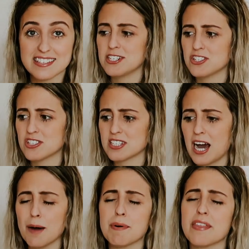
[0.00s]
It just
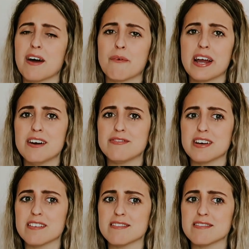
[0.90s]
happened that way. I
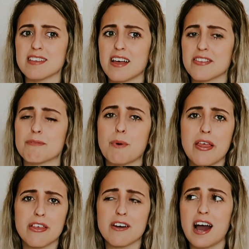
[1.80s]
felt like the
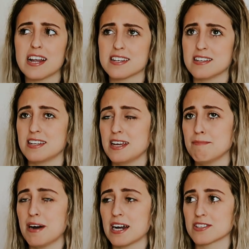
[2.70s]
weather had an
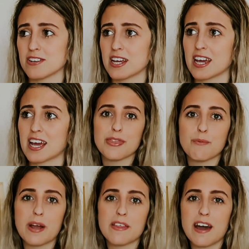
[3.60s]
impact on it, the
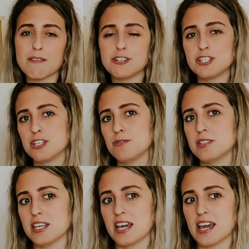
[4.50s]
way that I was
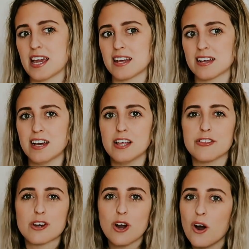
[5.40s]
shooting,
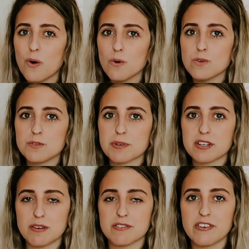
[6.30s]
the cold
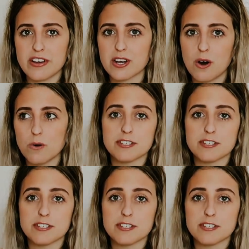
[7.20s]
because I was very cold.